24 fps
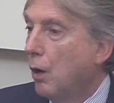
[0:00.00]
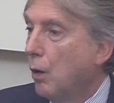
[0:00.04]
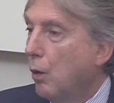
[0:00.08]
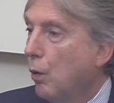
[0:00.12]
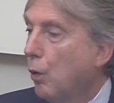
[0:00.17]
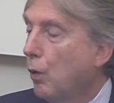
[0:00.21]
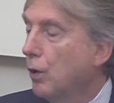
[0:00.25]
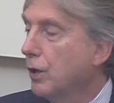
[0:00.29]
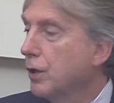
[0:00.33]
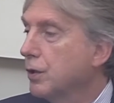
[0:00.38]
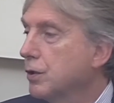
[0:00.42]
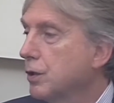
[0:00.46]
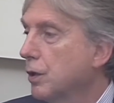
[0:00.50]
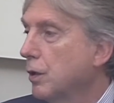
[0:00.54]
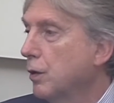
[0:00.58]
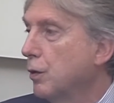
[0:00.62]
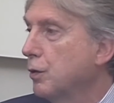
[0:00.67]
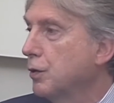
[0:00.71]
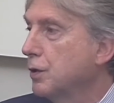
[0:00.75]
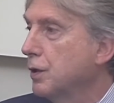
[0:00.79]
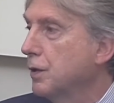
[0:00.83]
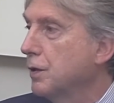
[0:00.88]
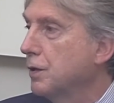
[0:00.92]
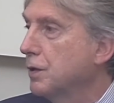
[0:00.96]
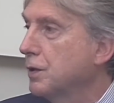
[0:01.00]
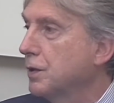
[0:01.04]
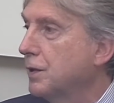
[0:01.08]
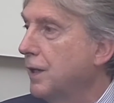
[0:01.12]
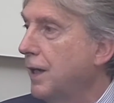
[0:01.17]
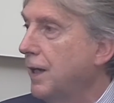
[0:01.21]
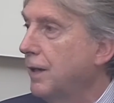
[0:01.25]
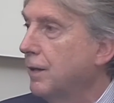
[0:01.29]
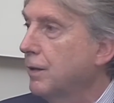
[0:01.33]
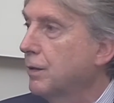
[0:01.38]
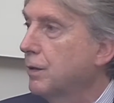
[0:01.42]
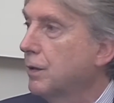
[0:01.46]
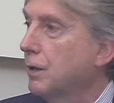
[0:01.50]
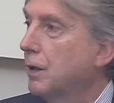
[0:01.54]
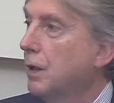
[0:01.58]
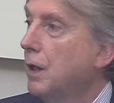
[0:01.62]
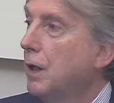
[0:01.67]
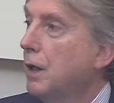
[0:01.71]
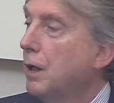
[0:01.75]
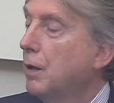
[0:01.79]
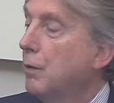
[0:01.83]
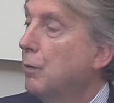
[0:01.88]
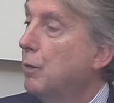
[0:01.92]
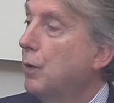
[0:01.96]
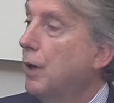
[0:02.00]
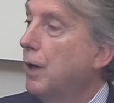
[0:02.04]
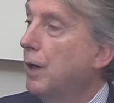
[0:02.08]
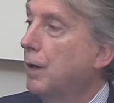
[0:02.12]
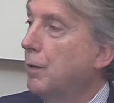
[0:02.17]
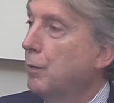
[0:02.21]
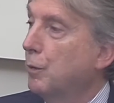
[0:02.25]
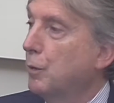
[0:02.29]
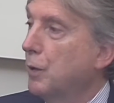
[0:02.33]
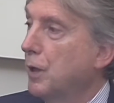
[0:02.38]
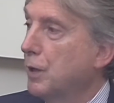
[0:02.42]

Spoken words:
Or the solutions that where,